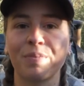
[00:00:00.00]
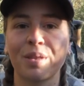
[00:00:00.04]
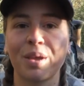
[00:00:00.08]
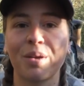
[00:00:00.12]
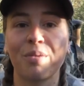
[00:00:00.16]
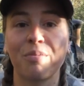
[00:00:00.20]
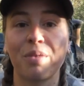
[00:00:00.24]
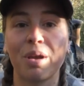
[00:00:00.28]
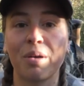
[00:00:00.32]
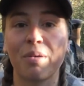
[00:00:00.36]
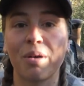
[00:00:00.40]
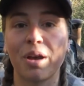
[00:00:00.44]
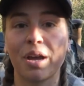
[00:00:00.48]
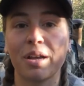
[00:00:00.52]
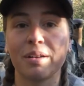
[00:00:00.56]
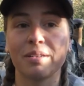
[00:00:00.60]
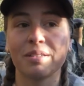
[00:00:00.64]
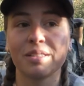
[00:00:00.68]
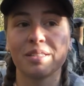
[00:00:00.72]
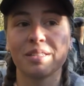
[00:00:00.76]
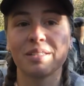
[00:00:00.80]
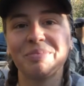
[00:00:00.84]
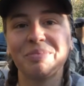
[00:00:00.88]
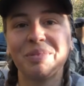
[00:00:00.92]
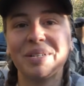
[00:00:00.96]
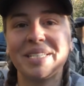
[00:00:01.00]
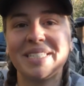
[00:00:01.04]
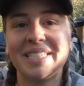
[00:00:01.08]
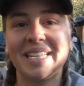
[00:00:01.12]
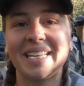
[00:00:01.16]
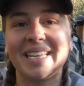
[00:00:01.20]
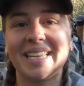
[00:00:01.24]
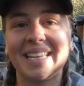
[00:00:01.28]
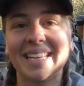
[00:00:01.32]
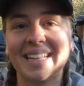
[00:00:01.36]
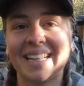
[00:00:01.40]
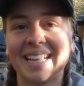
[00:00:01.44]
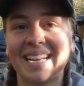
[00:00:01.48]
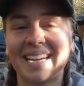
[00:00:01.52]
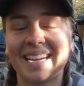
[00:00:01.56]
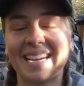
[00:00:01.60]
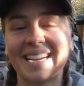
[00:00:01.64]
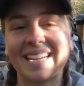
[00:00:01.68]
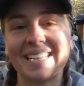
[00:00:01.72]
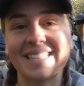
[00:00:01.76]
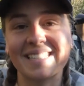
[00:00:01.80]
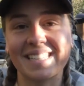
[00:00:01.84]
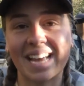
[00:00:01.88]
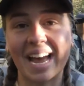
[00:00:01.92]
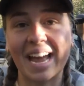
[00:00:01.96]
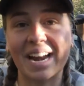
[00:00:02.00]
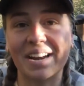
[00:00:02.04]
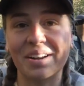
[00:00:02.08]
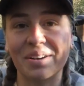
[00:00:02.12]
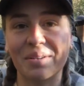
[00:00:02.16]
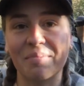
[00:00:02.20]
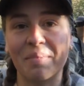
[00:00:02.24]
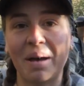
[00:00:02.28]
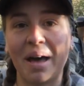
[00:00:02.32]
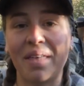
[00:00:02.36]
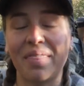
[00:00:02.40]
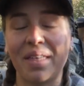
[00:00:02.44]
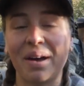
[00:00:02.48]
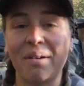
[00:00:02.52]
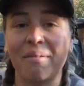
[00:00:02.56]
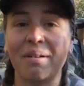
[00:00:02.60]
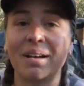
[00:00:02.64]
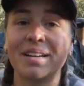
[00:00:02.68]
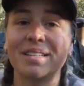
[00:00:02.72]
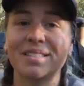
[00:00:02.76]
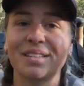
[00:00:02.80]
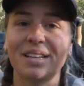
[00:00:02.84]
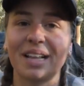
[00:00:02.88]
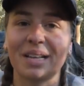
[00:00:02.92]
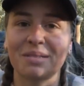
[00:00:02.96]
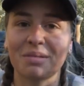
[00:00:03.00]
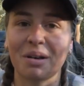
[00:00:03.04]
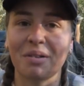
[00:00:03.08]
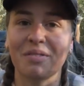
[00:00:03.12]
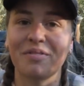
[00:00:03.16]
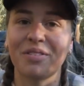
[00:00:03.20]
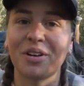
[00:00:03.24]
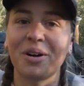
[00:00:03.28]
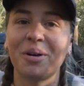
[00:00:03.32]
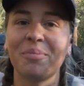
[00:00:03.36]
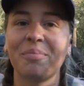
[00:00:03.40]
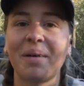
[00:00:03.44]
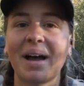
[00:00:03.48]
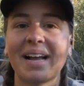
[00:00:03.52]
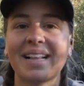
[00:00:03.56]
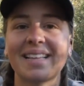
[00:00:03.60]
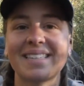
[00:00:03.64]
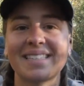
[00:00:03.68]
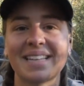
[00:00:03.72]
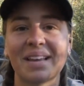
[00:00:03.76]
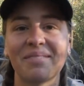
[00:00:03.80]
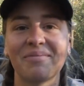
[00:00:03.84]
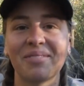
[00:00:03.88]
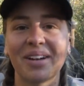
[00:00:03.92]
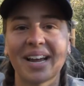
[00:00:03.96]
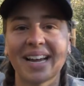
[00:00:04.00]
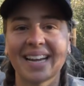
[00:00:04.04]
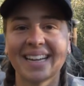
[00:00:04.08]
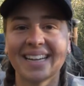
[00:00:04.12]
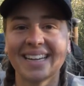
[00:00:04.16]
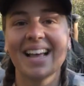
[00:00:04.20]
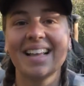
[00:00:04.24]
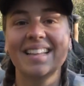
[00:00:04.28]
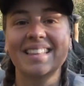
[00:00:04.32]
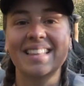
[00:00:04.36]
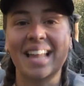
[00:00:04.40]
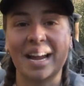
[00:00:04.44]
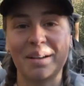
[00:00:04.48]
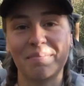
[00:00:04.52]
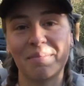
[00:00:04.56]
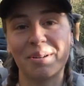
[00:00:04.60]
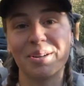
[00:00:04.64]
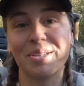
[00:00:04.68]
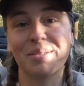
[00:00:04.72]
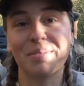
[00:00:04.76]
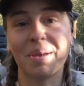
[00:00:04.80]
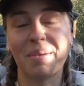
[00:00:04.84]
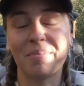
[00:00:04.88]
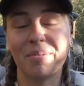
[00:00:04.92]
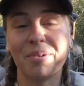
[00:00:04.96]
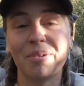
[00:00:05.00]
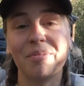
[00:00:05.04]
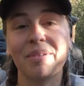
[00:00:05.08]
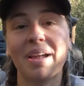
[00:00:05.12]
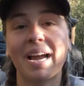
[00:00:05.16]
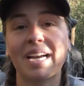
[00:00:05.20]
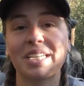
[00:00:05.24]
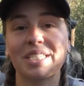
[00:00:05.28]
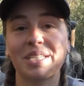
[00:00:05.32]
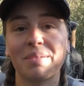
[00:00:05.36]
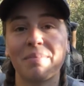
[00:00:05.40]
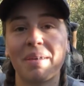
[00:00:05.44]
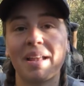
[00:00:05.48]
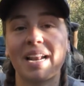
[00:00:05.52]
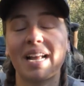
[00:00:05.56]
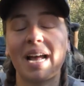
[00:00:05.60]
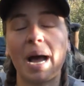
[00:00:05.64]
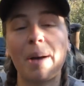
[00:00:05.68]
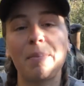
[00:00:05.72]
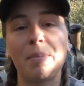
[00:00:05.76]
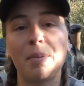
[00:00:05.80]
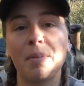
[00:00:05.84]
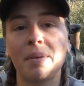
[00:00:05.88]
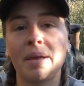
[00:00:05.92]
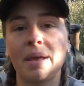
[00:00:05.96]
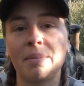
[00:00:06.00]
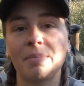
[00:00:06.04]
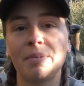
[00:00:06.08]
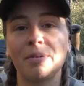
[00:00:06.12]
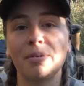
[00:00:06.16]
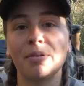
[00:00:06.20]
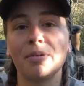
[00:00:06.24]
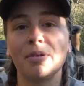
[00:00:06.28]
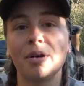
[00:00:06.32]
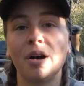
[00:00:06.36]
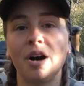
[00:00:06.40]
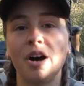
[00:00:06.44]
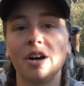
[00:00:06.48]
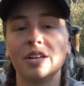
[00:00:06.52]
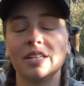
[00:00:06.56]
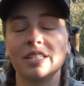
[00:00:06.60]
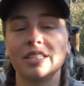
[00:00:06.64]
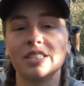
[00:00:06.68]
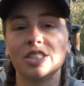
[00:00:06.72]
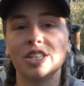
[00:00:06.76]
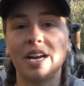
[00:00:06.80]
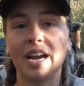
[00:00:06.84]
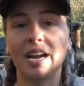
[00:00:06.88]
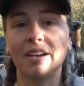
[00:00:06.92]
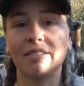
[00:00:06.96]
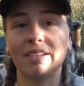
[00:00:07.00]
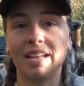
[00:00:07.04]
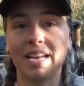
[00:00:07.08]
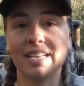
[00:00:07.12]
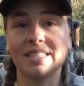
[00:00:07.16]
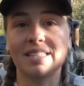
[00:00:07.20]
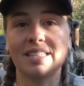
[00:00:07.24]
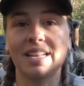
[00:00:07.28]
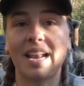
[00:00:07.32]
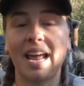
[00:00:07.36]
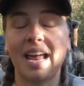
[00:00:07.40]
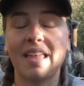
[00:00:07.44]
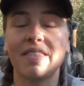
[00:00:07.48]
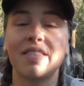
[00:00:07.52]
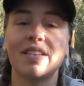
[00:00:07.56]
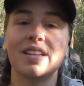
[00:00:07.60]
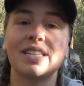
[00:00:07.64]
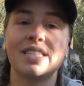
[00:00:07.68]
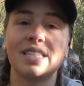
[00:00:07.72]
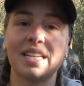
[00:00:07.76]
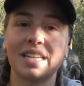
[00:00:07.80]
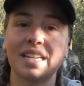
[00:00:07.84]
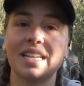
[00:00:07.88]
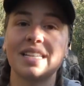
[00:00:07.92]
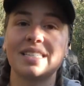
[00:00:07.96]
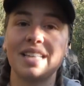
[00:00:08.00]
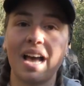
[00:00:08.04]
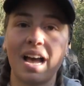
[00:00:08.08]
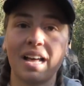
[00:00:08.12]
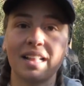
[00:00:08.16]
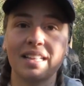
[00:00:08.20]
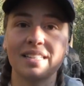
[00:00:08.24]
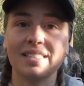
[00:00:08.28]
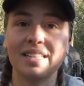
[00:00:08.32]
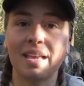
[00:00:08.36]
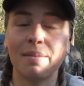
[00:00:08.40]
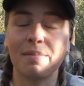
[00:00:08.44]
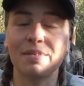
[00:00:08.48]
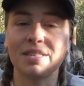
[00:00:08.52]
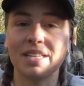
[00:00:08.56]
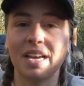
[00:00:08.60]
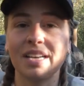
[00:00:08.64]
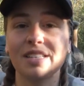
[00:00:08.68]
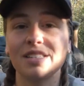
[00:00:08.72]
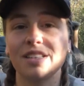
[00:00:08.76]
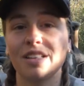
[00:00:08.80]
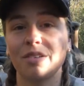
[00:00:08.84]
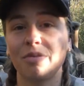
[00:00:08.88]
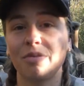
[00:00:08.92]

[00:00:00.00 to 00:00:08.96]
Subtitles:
we weren't particularly excited about that one, so that's why we've gone back the same way. Like most people, we actually met a couple people on trail yesterday that did exactly the same as us, so they